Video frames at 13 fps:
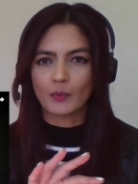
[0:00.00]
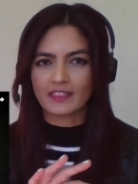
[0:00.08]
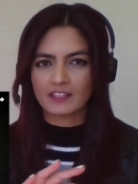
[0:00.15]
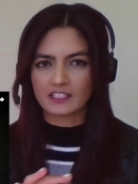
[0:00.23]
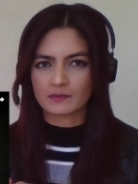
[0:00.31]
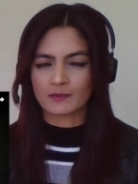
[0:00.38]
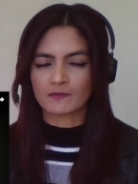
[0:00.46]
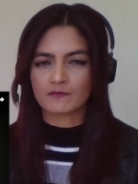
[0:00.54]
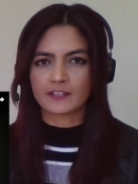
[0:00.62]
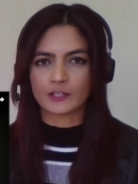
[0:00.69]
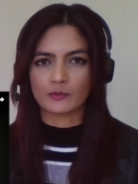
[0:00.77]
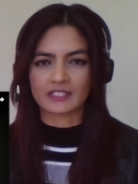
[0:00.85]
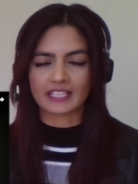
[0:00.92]
I love the way that
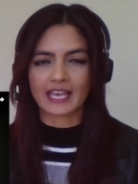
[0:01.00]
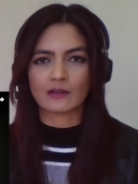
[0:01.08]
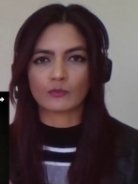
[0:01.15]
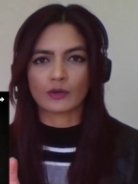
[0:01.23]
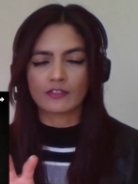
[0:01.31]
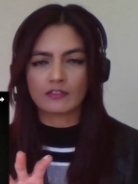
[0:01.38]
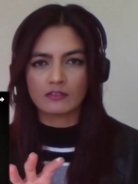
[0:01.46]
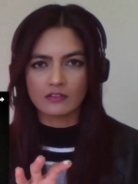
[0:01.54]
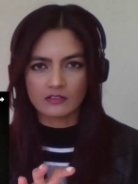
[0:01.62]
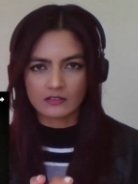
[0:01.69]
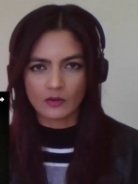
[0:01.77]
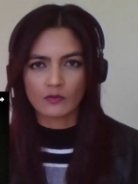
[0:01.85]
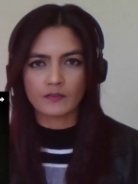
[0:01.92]
it's been filmed, again,
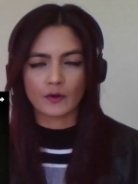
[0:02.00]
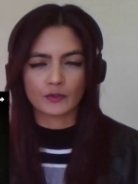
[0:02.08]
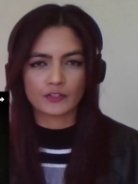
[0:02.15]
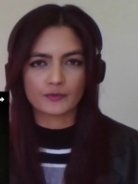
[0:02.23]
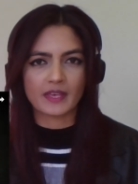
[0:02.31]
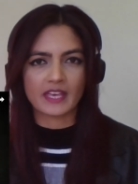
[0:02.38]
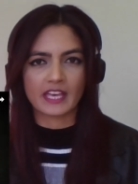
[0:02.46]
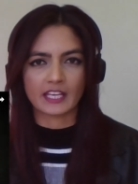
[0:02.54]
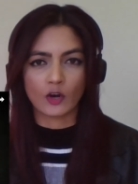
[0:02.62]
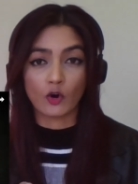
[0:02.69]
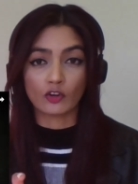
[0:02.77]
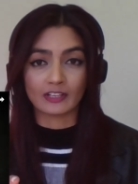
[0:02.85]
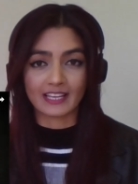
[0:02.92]
with the sole focus
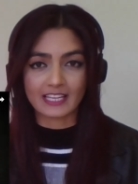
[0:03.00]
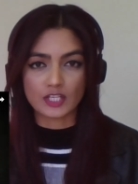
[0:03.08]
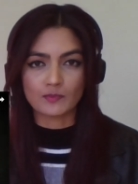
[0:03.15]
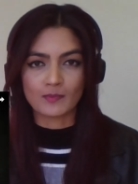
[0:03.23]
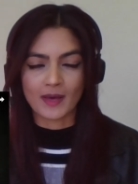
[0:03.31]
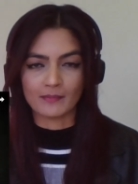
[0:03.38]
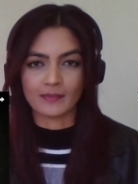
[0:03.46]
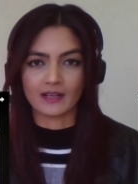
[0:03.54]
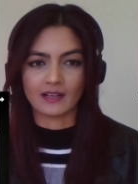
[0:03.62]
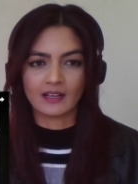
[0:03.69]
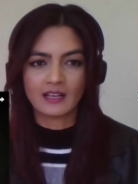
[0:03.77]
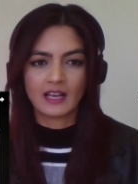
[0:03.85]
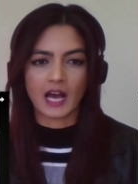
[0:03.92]
being on each
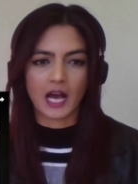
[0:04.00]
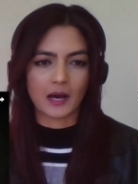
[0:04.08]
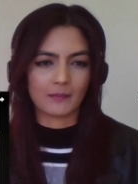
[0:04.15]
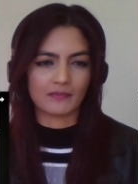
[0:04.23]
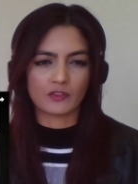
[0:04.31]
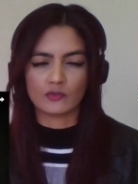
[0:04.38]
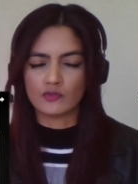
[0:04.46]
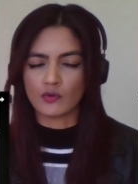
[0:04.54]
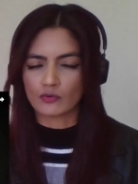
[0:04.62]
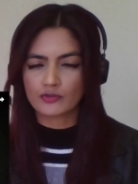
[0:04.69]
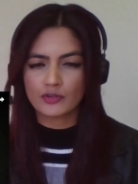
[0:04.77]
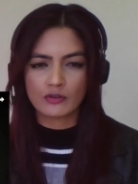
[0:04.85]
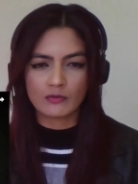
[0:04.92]
member,
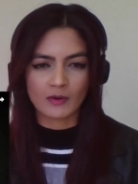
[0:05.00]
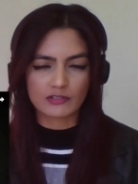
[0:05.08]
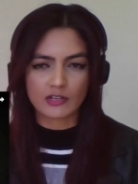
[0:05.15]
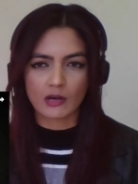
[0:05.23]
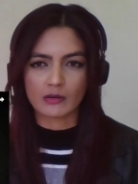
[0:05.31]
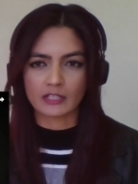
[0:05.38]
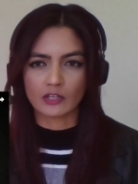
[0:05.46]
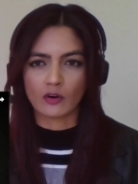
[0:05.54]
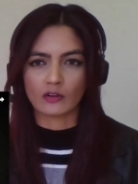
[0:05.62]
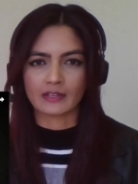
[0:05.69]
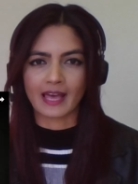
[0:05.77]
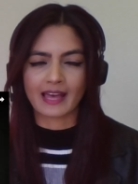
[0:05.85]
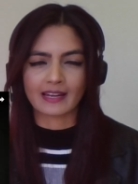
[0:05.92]
not too much
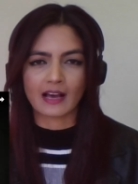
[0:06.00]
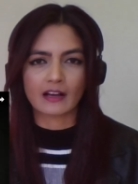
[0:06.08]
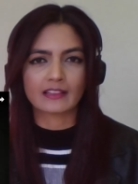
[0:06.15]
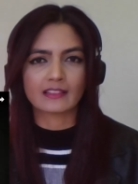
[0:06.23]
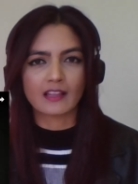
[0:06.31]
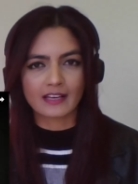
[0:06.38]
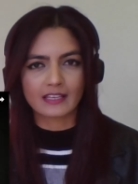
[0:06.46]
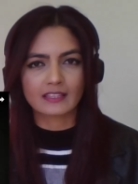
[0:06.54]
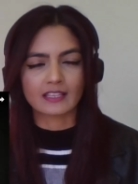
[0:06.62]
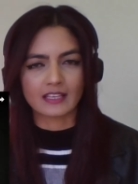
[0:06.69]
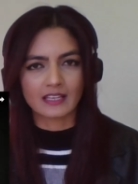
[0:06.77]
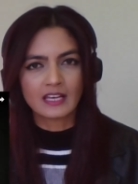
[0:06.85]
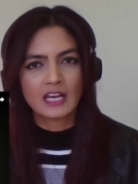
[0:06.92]
going on. And I
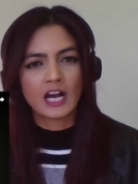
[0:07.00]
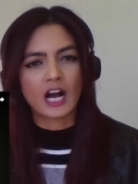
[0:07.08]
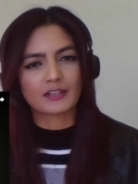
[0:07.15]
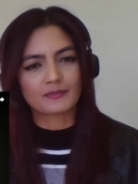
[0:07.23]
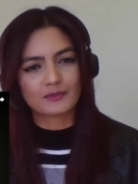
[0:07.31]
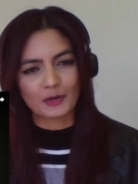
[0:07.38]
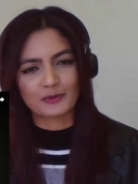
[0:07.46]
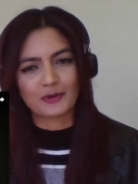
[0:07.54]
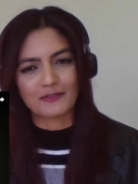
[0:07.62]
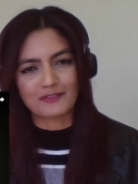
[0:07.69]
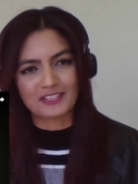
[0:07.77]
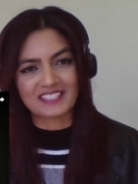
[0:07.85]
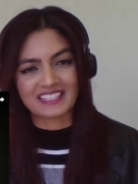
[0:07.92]
like that, I
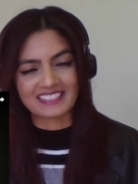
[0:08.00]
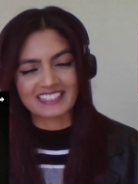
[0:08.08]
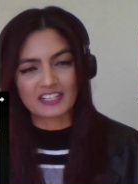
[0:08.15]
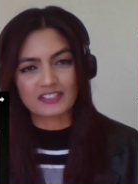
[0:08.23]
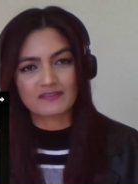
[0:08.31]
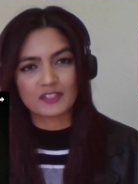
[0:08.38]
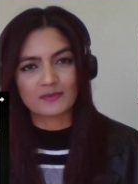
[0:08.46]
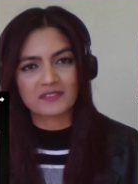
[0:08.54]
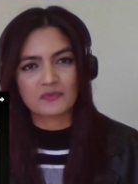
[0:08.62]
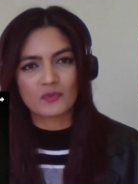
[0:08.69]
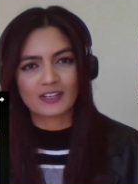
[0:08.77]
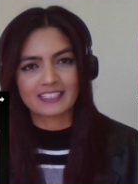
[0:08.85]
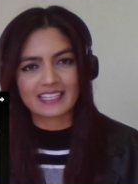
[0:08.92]
don't know if this is
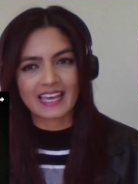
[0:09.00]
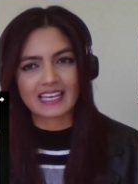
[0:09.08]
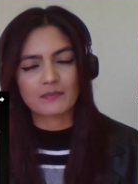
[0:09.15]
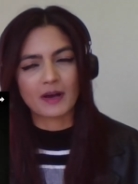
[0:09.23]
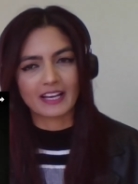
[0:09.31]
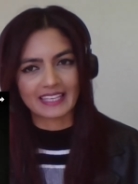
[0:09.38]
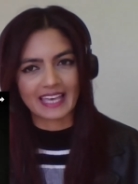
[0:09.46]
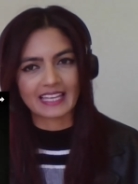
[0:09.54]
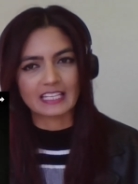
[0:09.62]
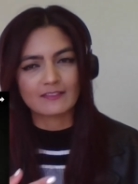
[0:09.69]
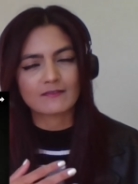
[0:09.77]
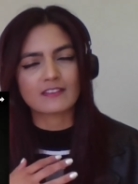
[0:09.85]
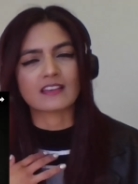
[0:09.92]
actually filmed in one take,
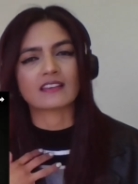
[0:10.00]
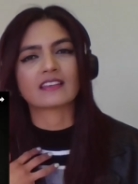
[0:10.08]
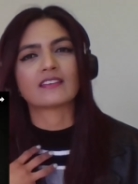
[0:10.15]
but again,